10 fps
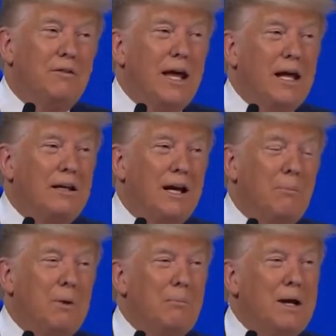Love that.
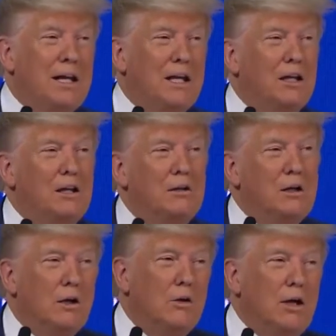Got to pay back your
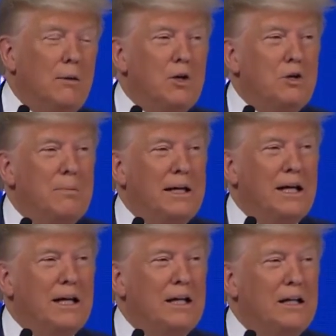loan? Oh, how much am
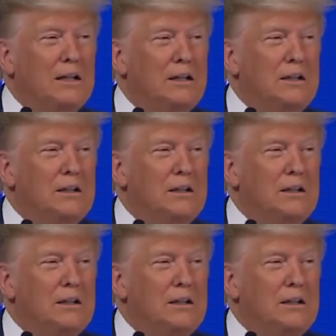I getting?